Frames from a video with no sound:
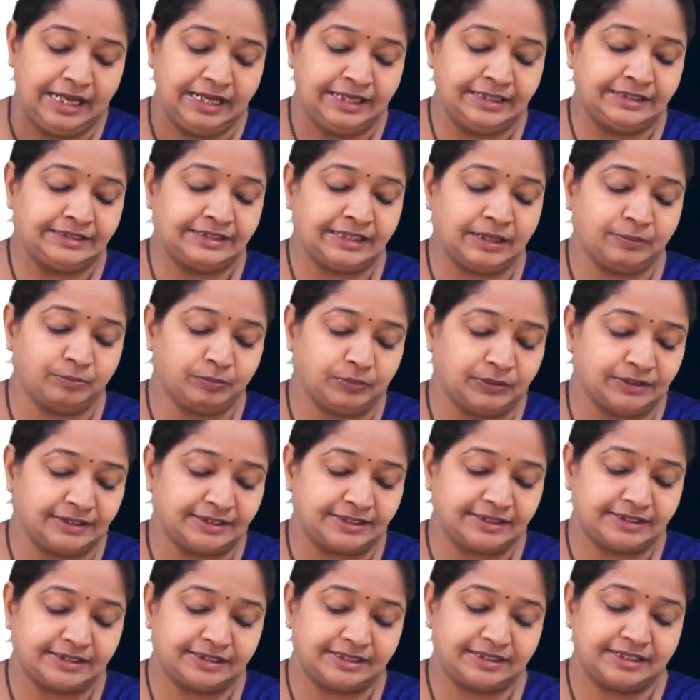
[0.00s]

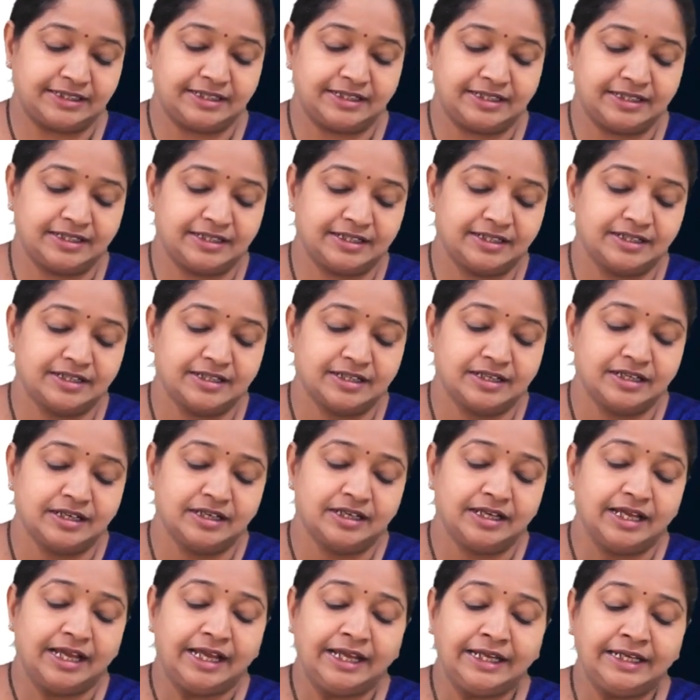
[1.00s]
Examples.
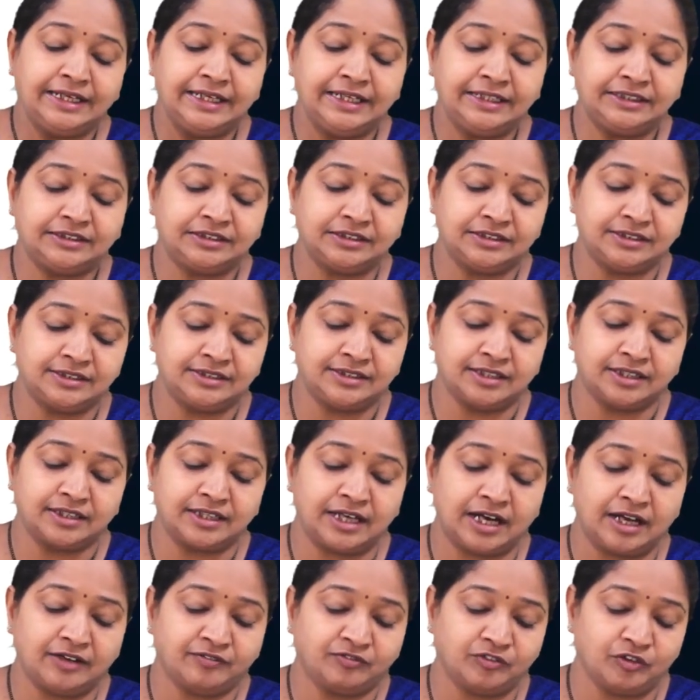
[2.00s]
Each is the
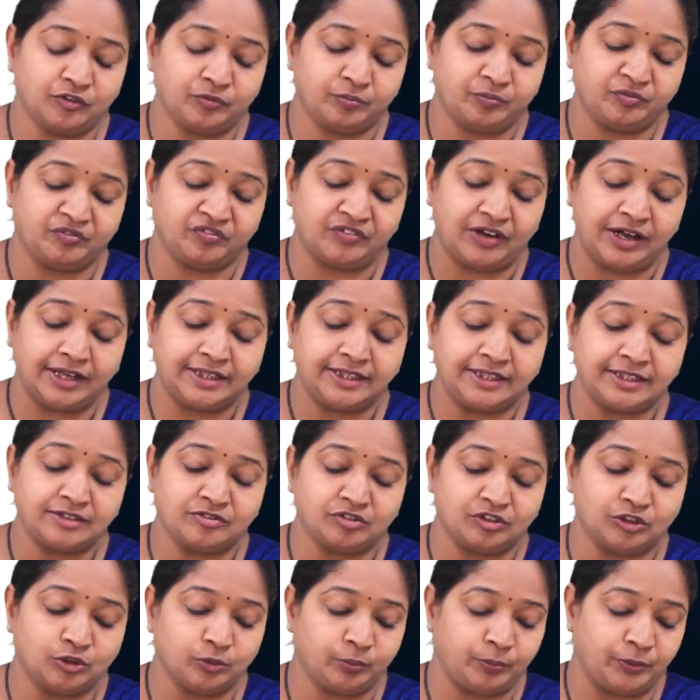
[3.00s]
graph of y
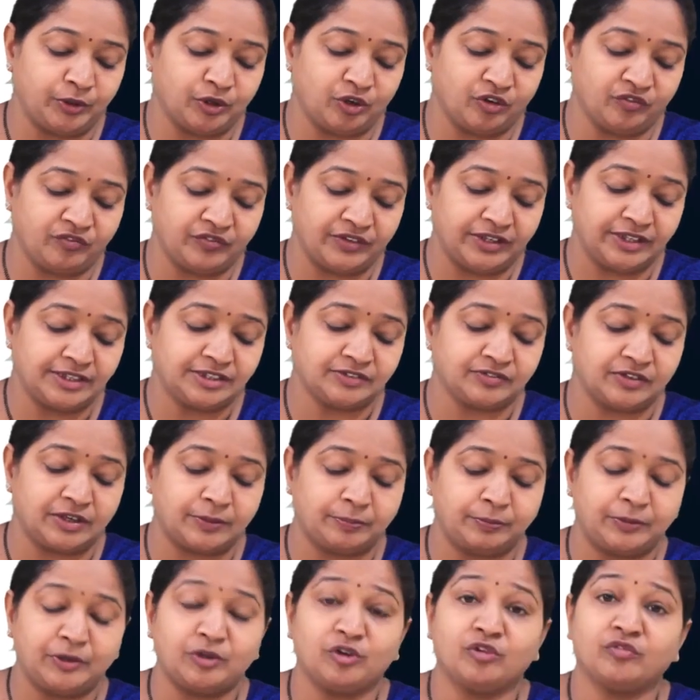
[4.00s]
equal to p of x,
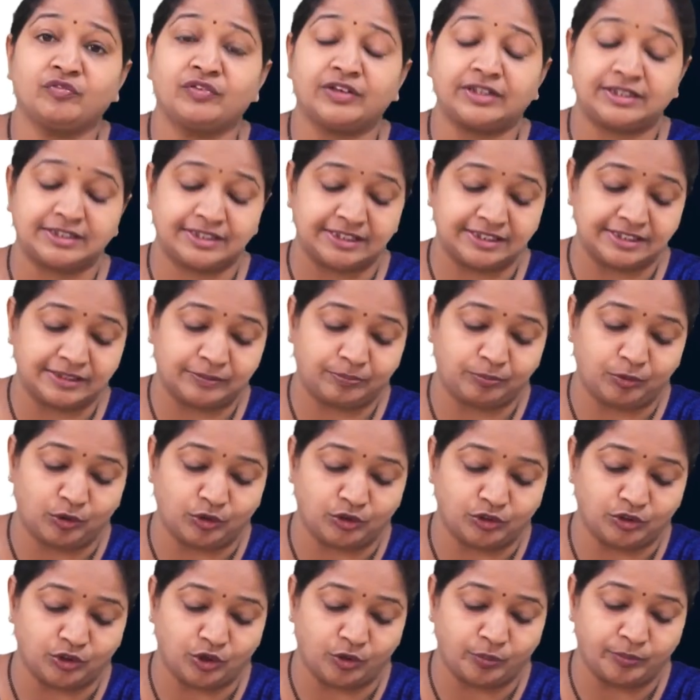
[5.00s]
where p of x is a
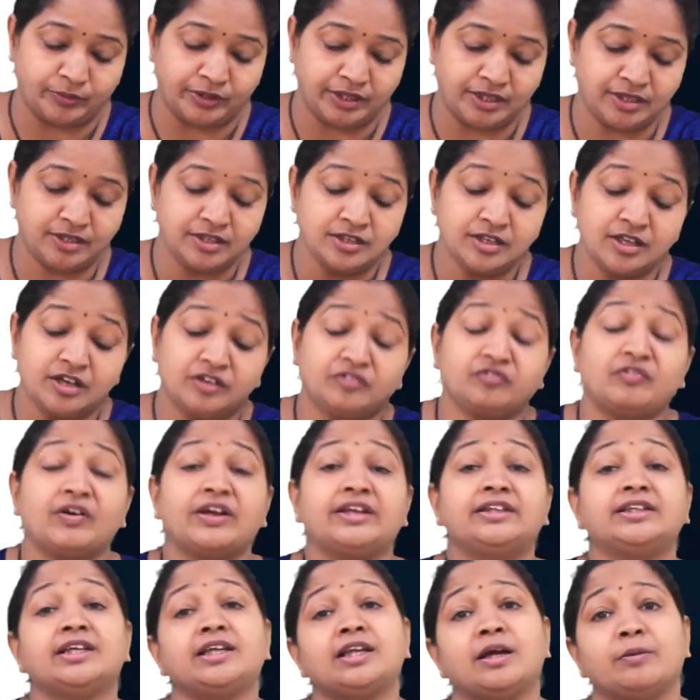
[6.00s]
polynomial.
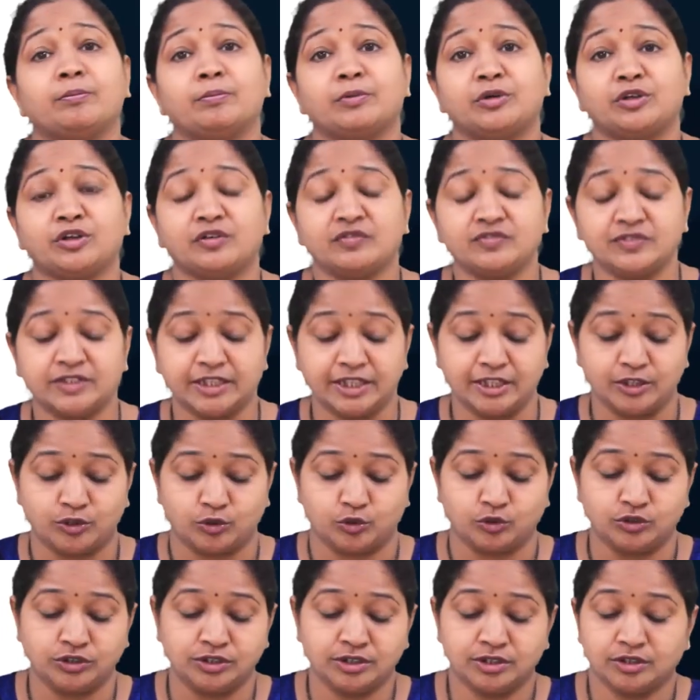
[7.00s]
Find the number of
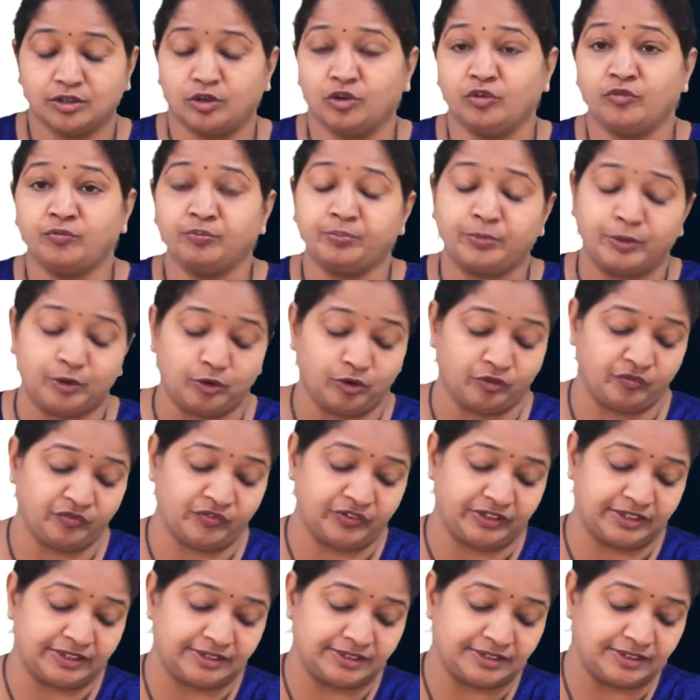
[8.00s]
zeros of p of
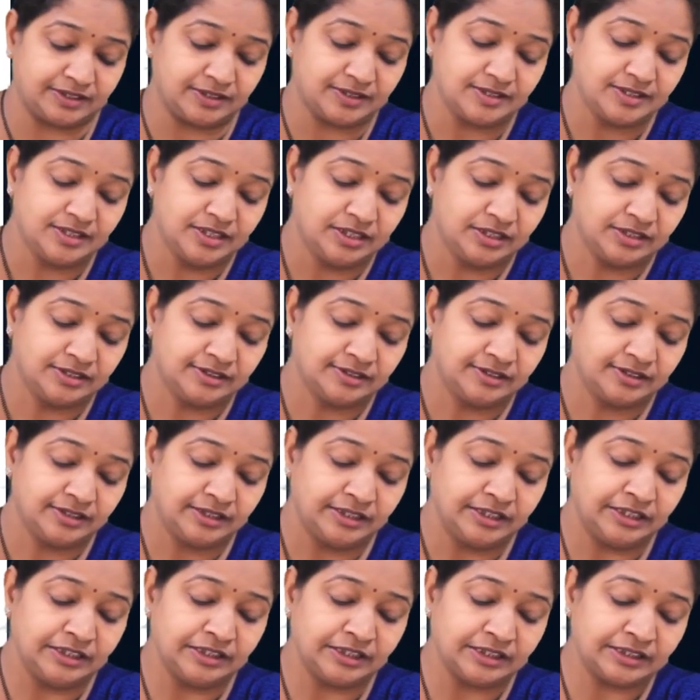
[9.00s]
x.
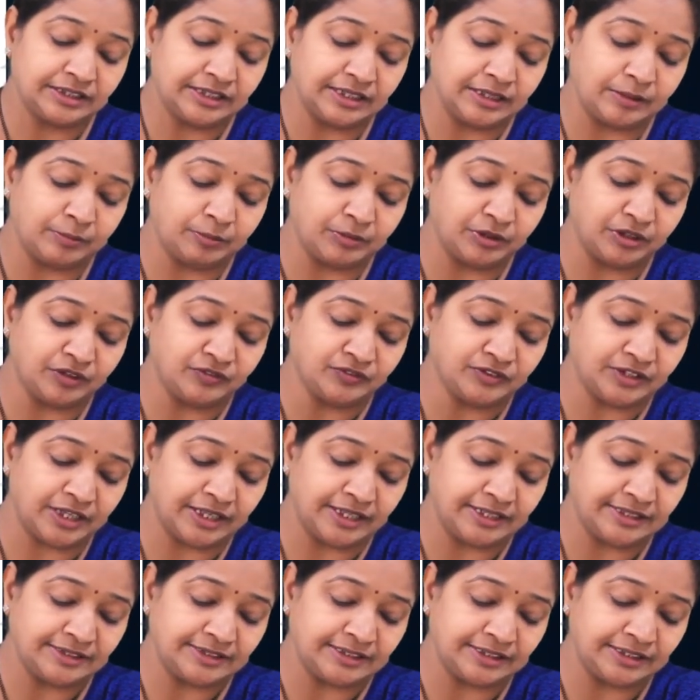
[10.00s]
Here the number of,
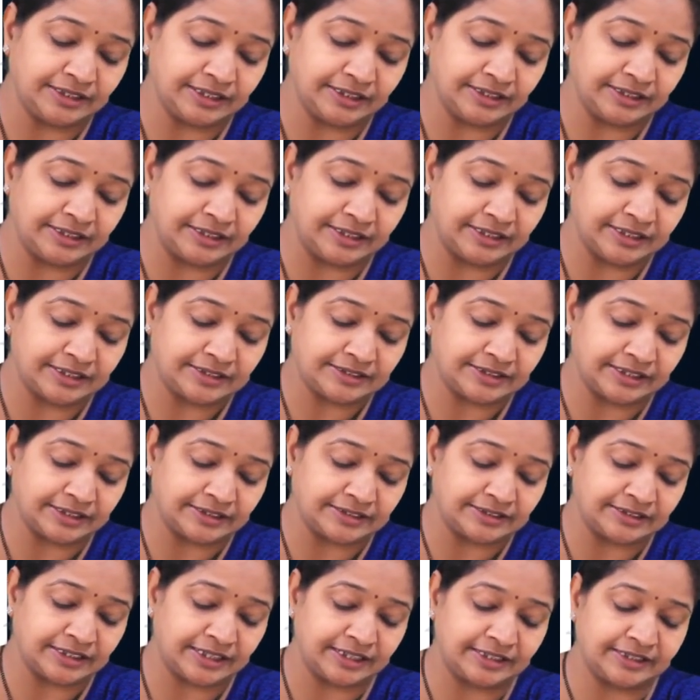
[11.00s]
as it
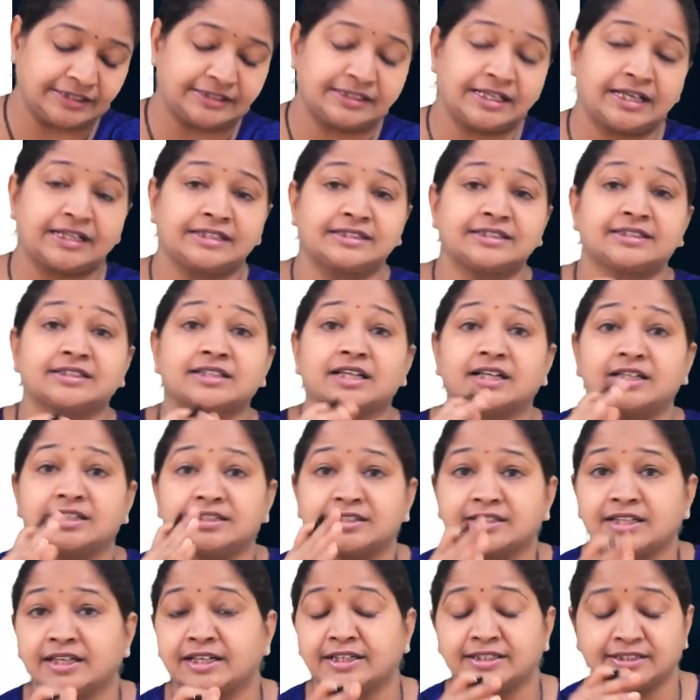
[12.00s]
intersects the x-axis,
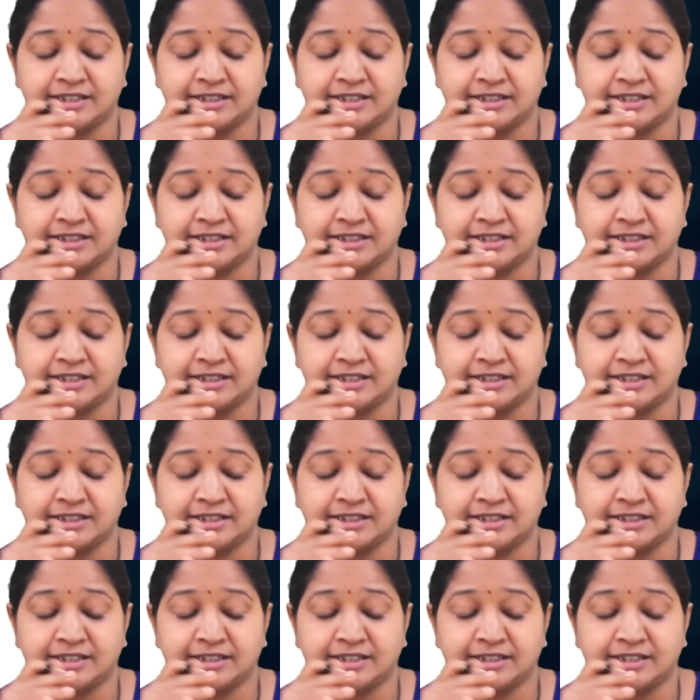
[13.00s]
cuts the